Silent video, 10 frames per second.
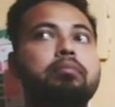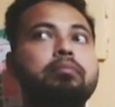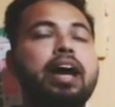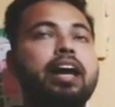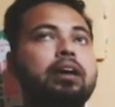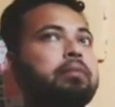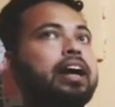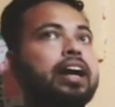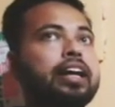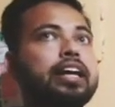
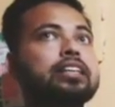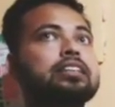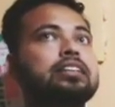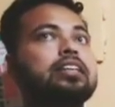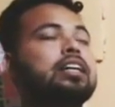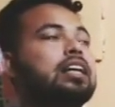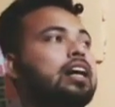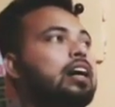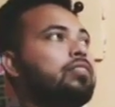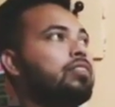manganese
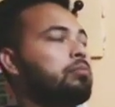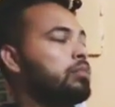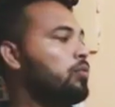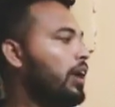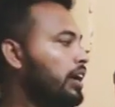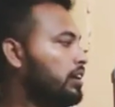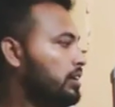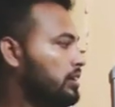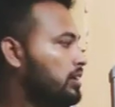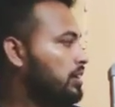from the
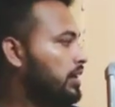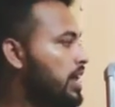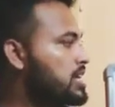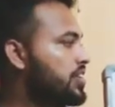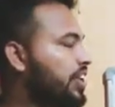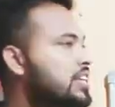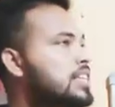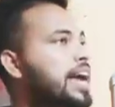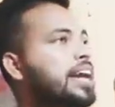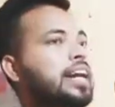water. Next,
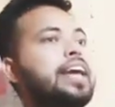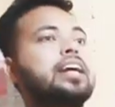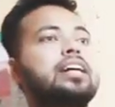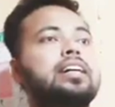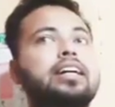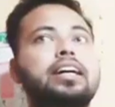recycling.